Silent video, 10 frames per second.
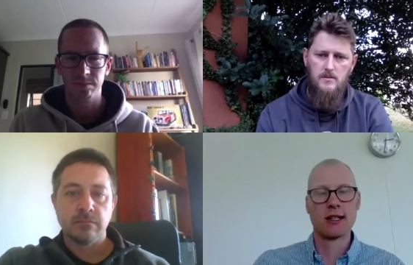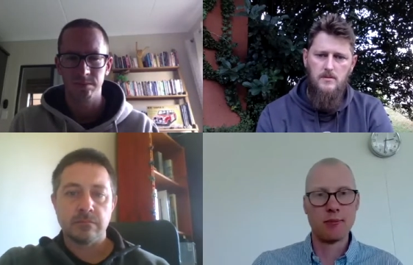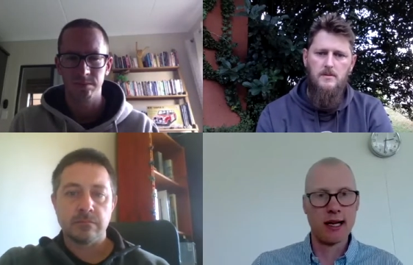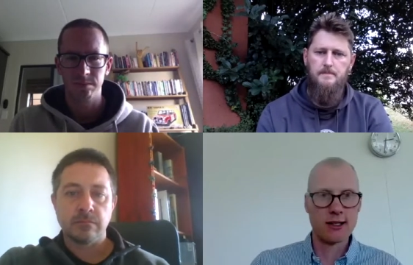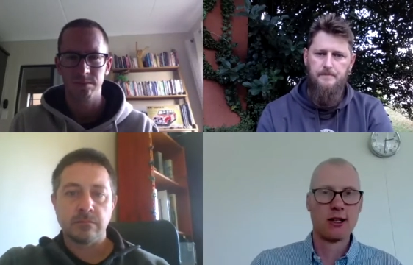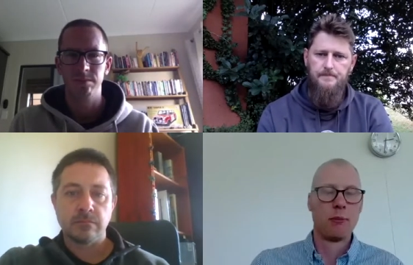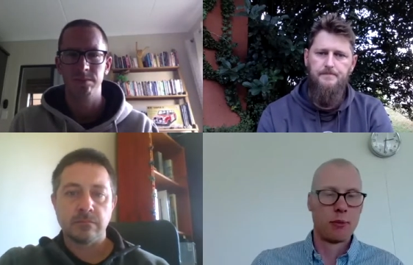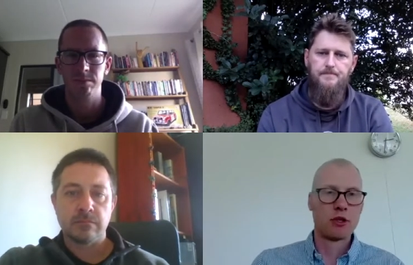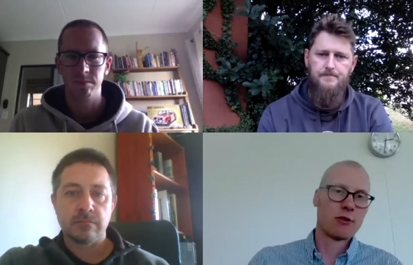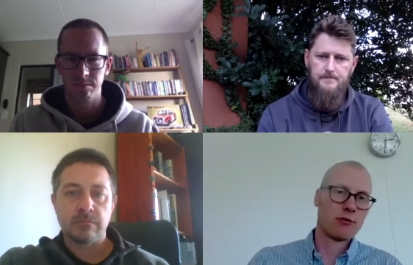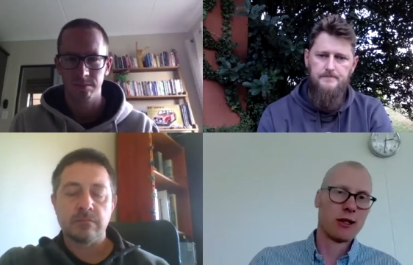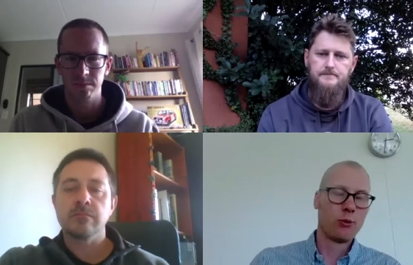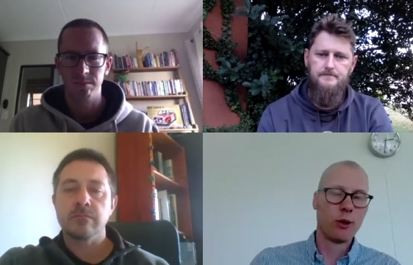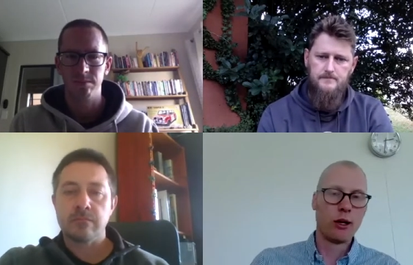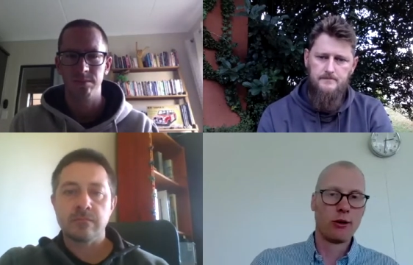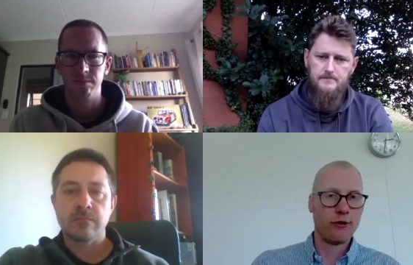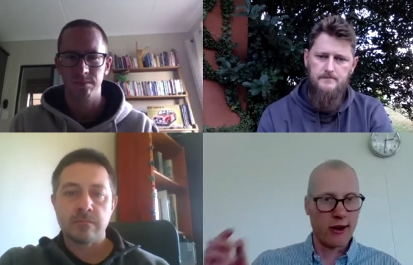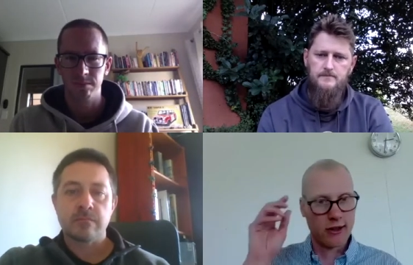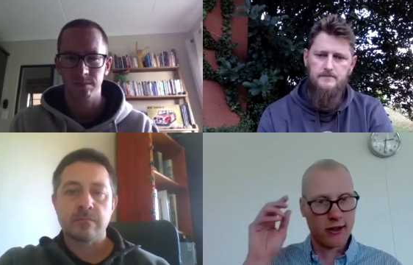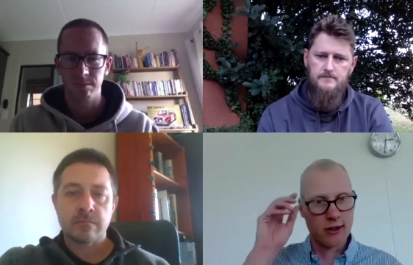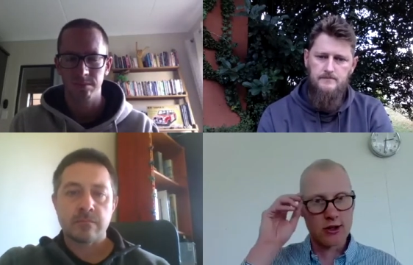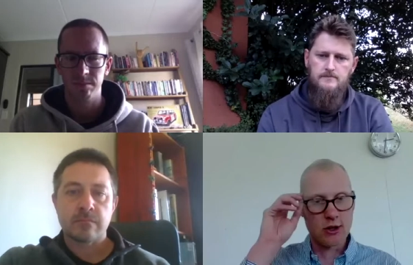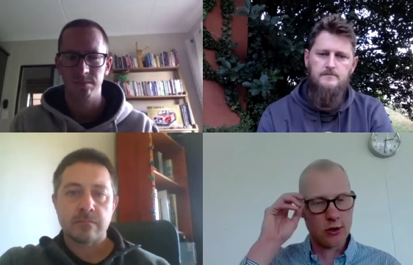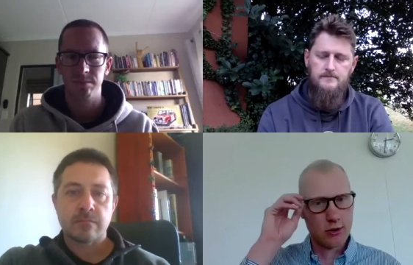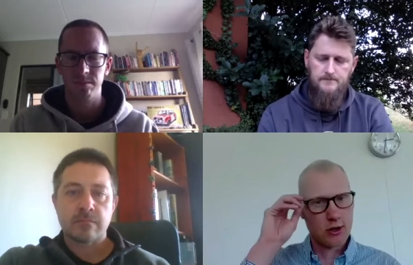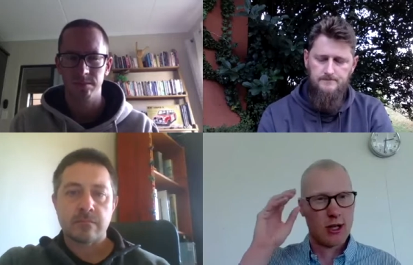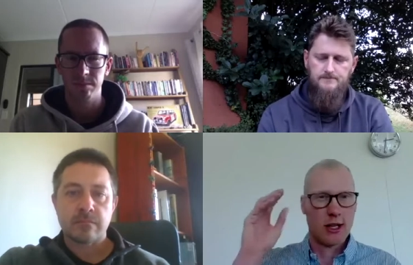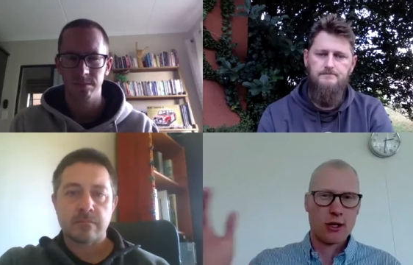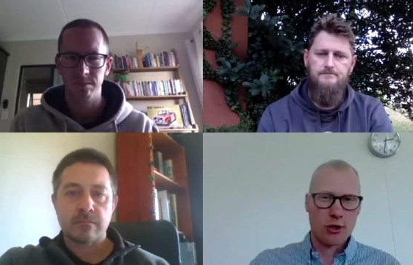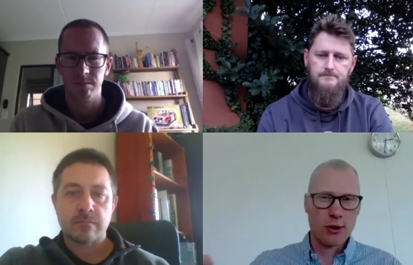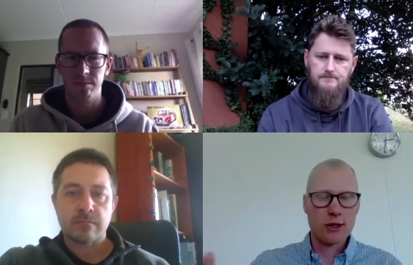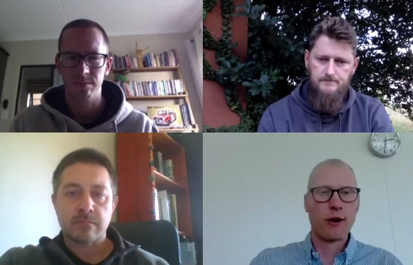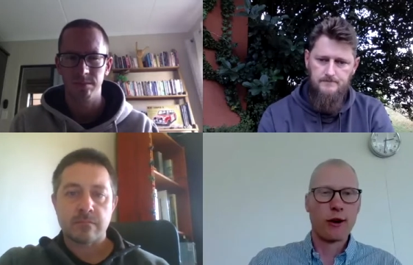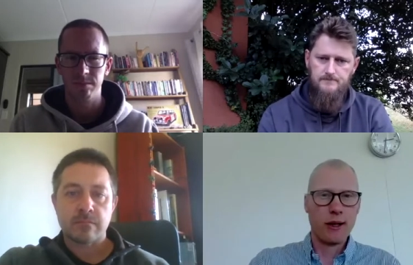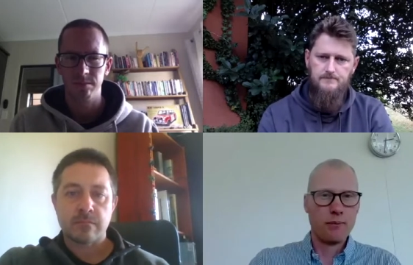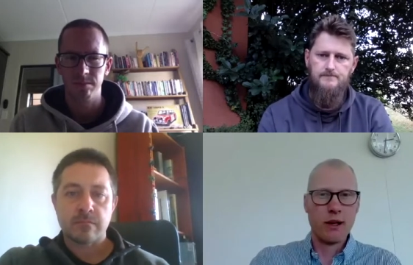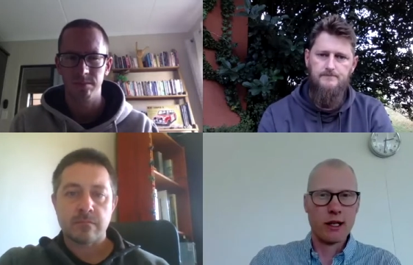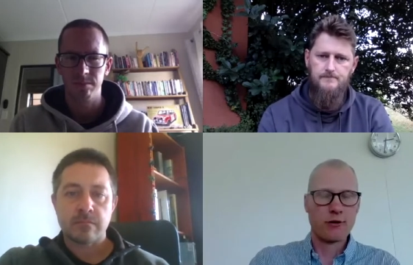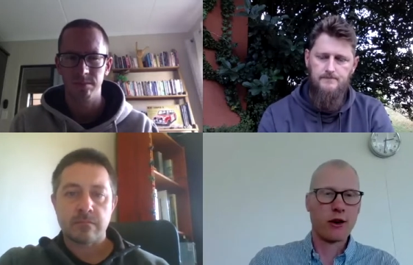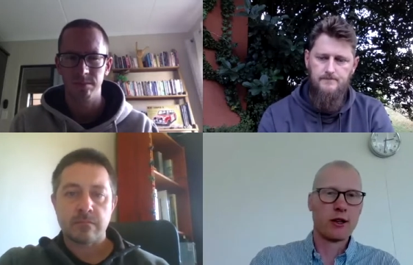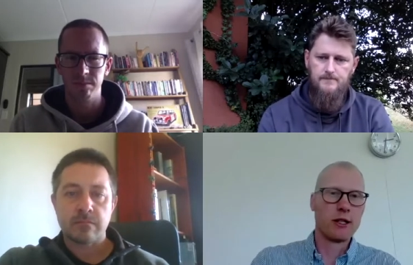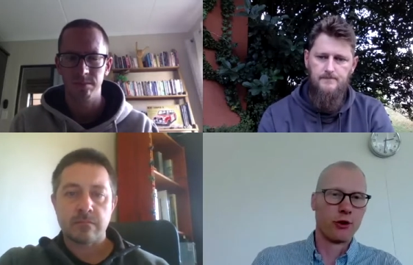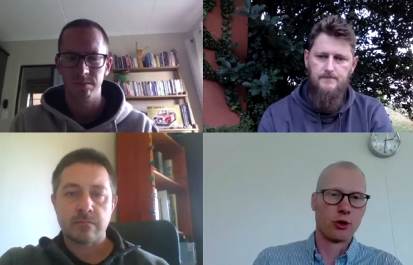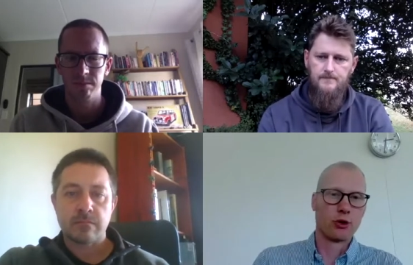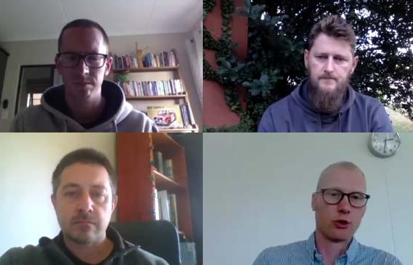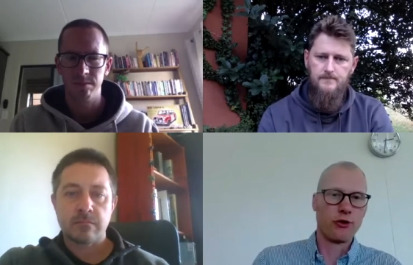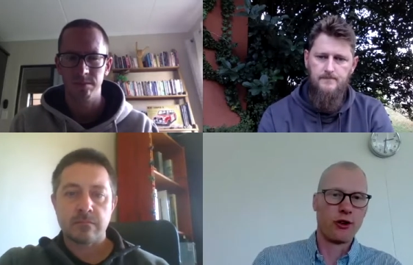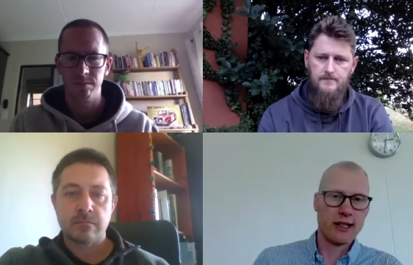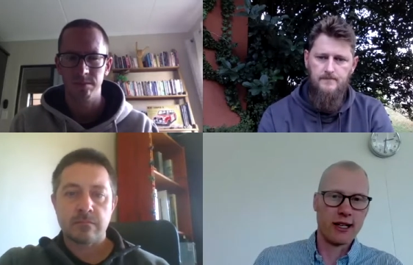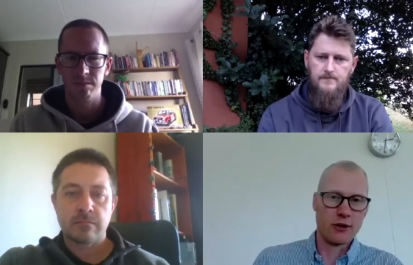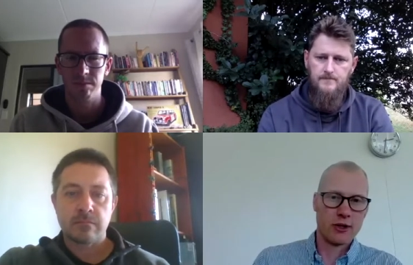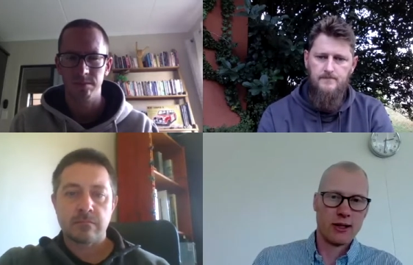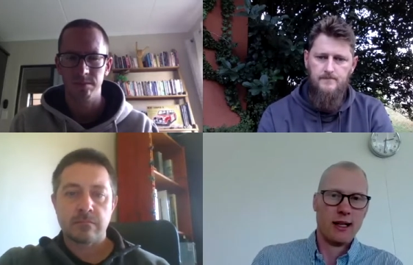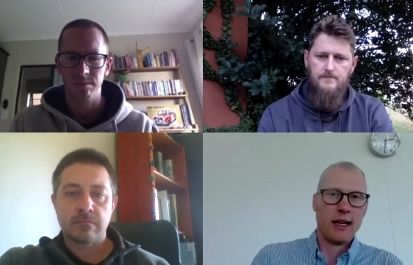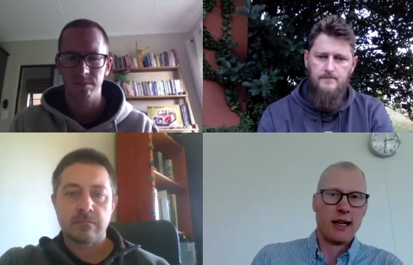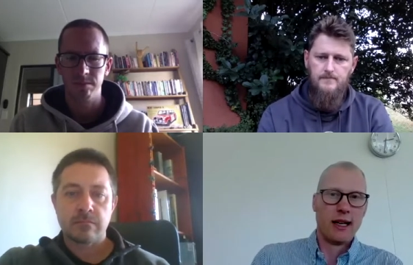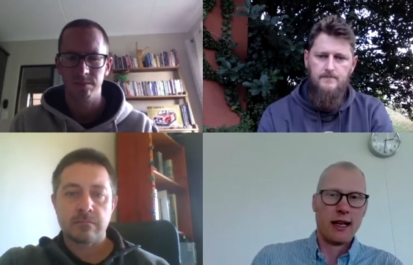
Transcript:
Speaker 1: but generally we only find the stones, so it's very difficult to find out. And